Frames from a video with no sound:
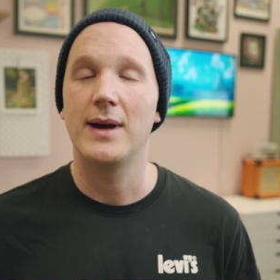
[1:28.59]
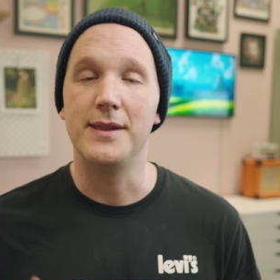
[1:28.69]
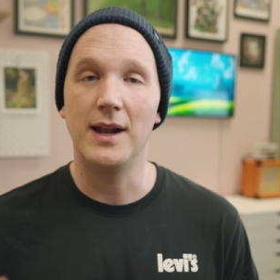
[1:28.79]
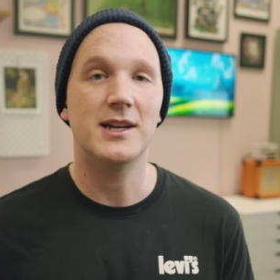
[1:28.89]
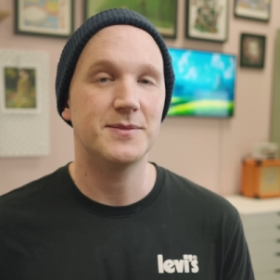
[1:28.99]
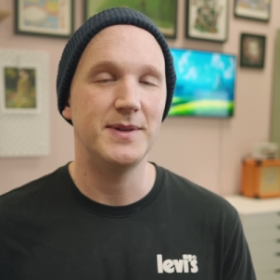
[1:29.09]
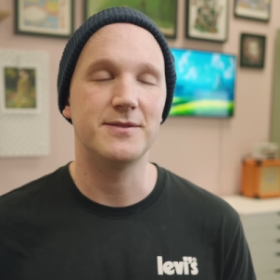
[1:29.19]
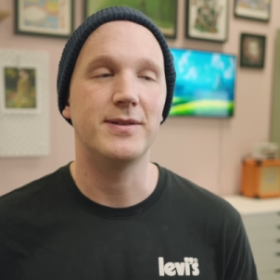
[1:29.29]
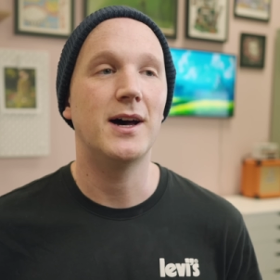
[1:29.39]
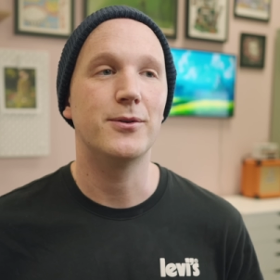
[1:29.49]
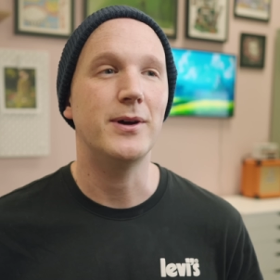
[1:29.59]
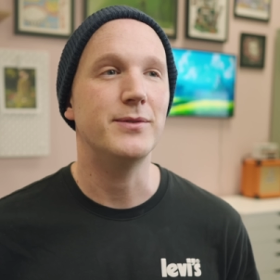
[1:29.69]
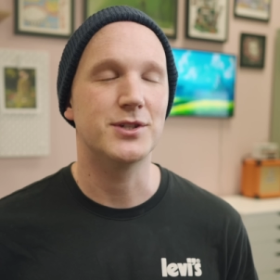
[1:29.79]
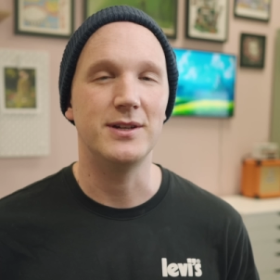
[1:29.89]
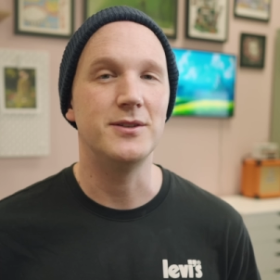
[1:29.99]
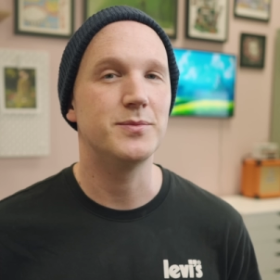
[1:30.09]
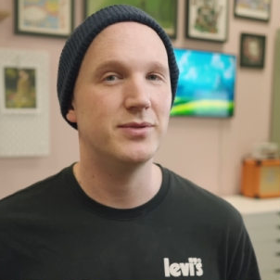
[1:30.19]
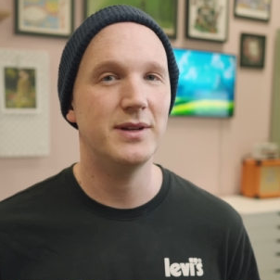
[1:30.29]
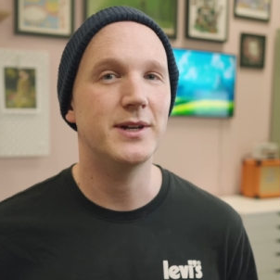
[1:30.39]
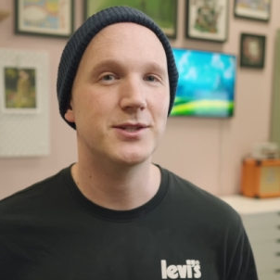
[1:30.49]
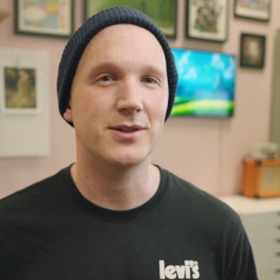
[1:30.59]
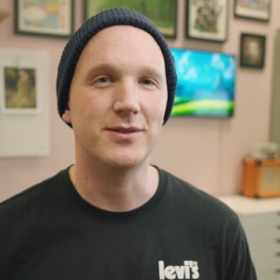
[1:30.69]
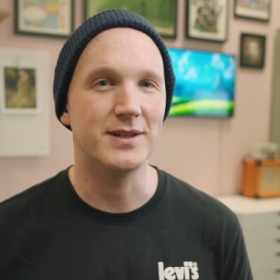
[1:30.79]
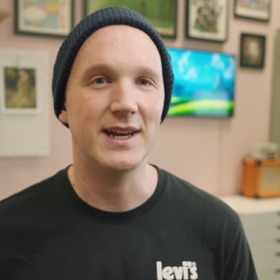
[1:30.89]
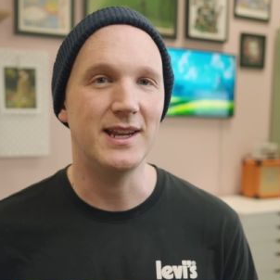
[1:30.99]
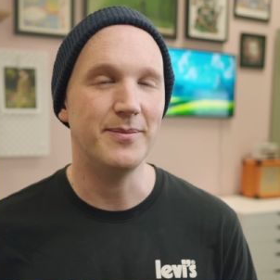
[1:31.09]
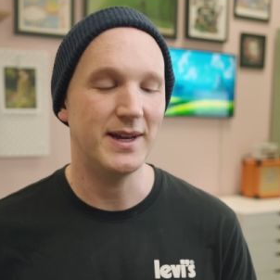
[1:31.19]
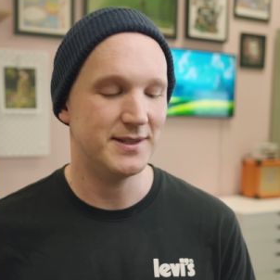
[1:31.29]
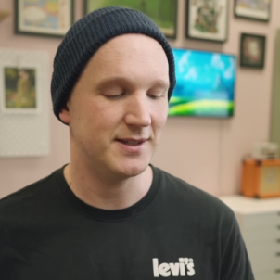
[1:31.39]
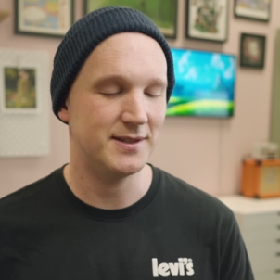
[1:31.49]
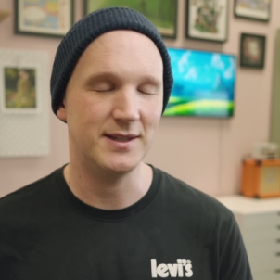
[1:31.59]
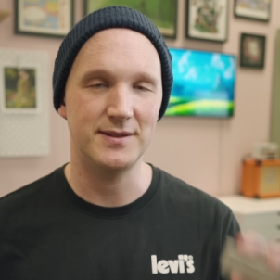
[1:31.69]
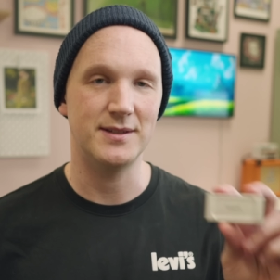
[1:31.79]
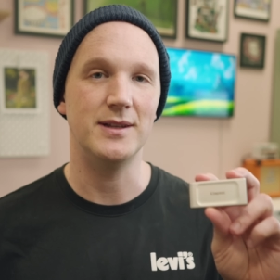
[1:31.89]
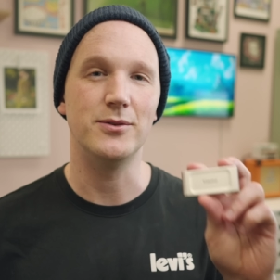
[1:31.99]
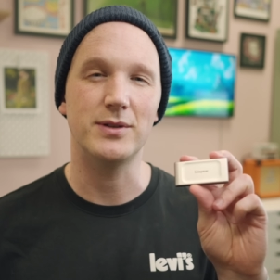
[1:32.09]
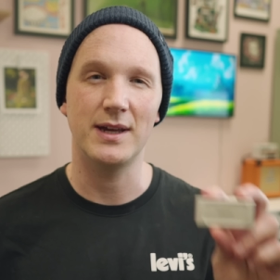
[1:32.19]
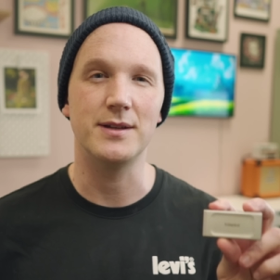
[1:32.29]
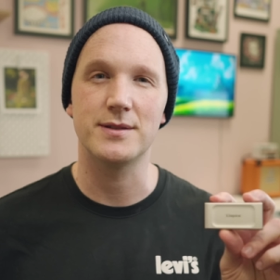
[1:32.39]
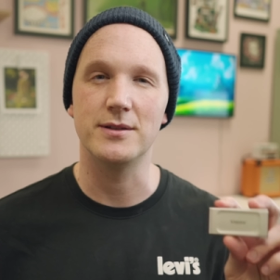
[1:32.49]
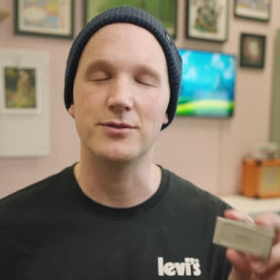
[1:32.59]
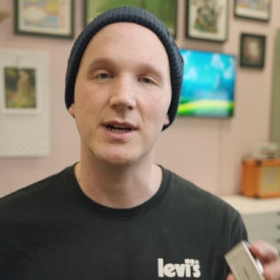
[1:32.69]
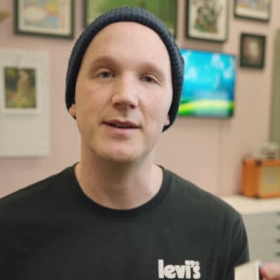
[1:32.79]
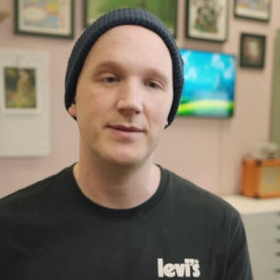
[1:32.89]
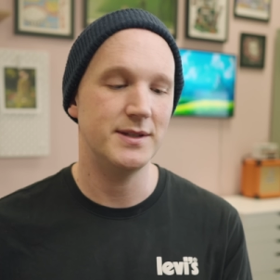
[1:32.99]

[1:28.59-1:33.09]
And the last piece of hardware, which I use pretty much on a daily basis, is this little Kingston drive.